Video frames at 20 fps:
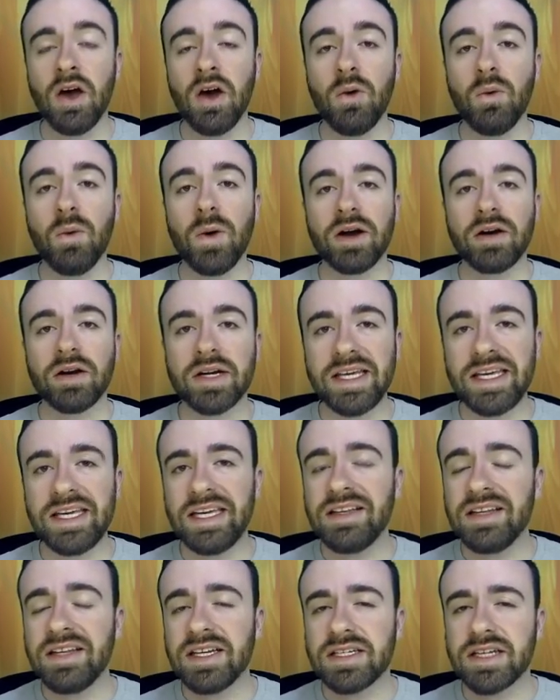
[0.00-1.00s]
where her
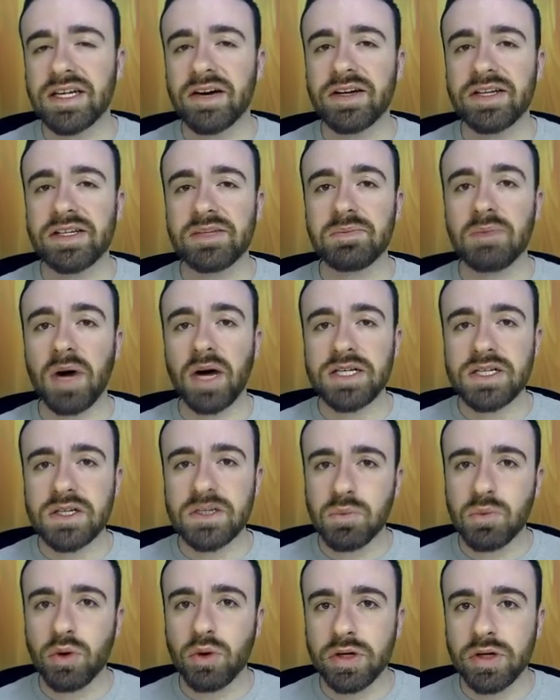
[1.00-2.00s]
healing turret is much
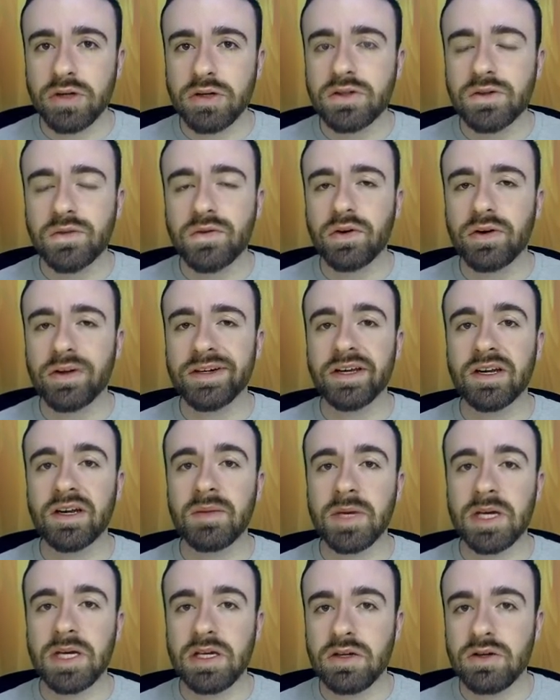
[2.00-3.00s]
more useful and going to
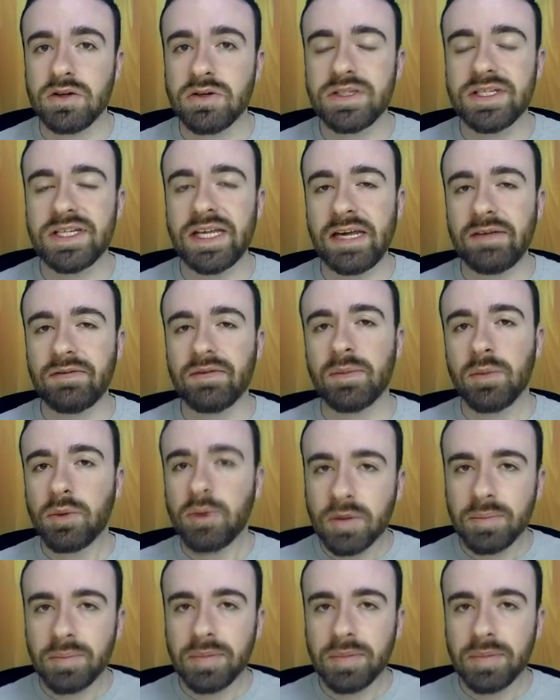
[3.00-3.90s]
be used even more,